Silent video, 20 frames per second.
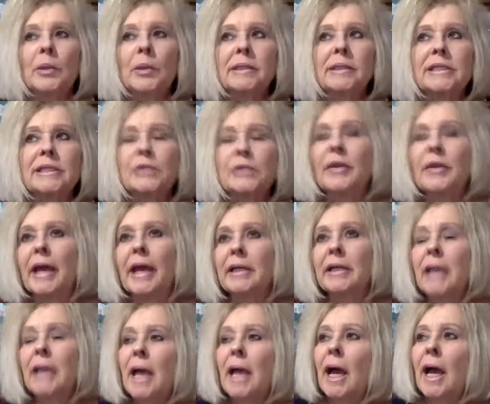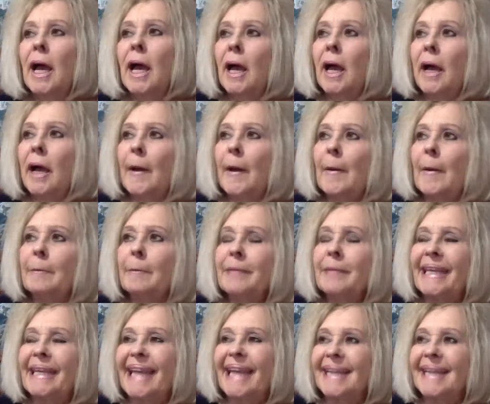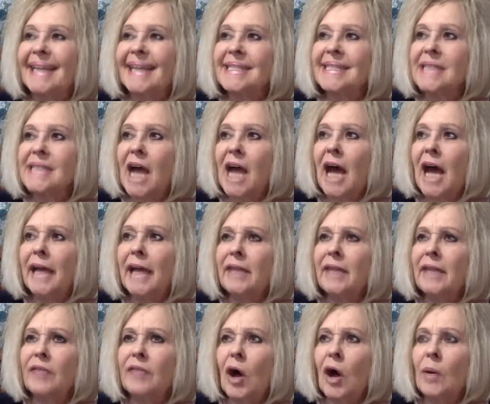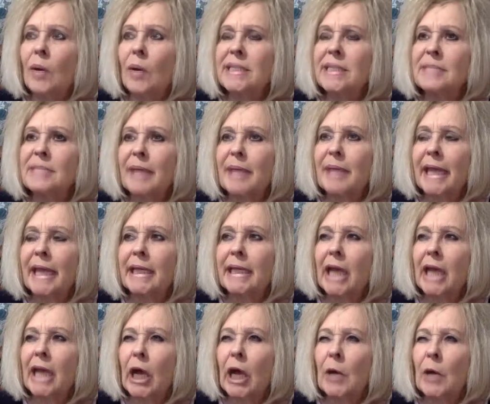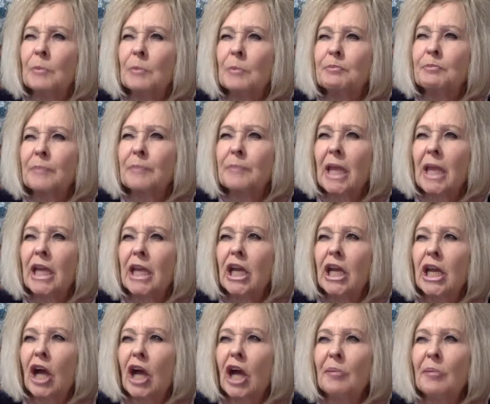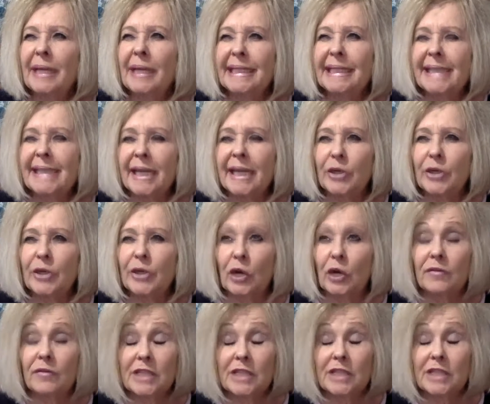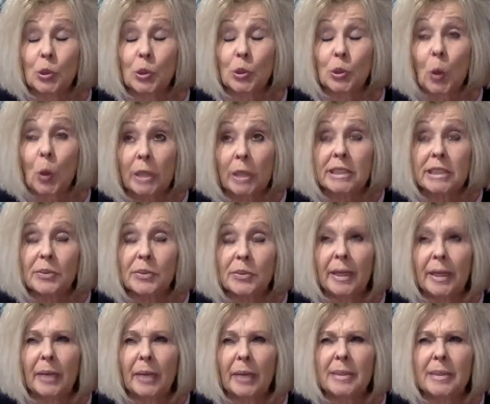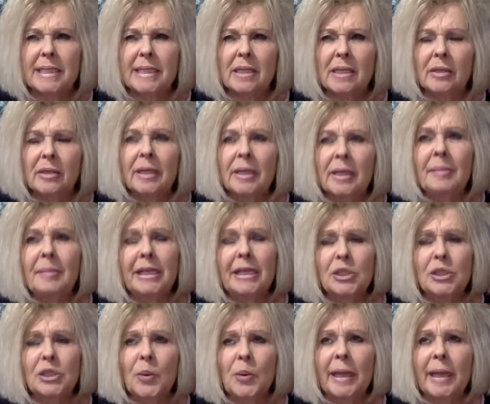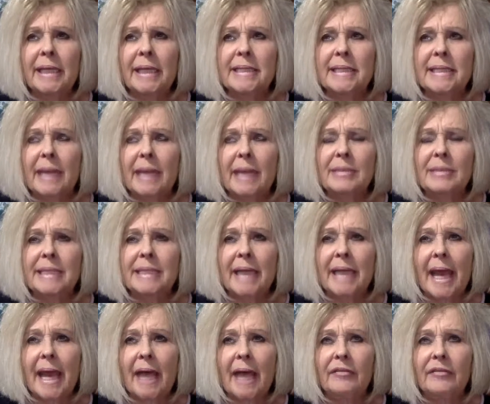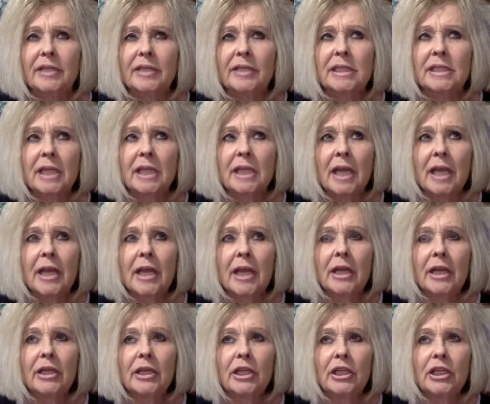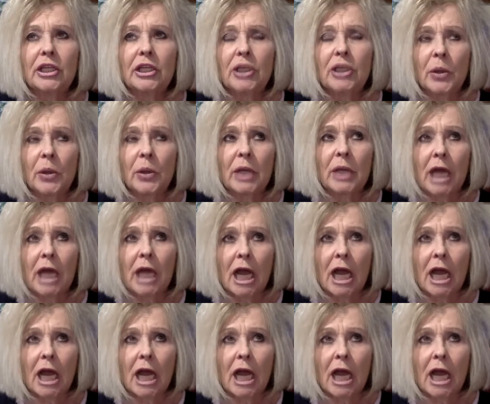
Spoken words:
do that. Yes, I have always been a meditator of sorts. When I was in my 20s, I was an avid yoga